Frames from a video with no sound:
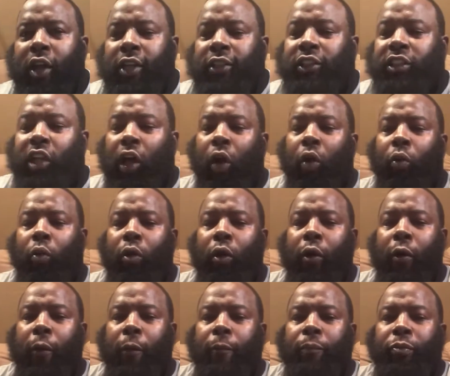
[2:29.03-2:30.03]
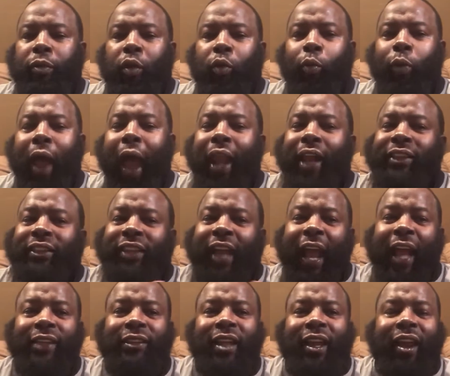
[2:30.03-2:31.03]
So we got to
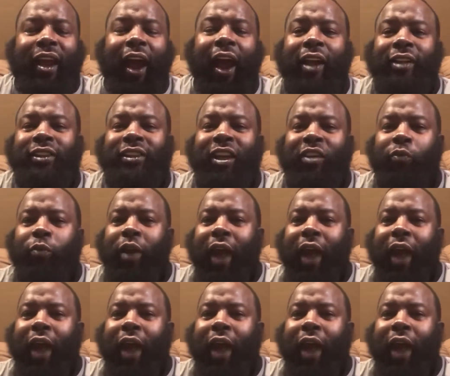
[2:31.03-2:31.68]
change the narrative.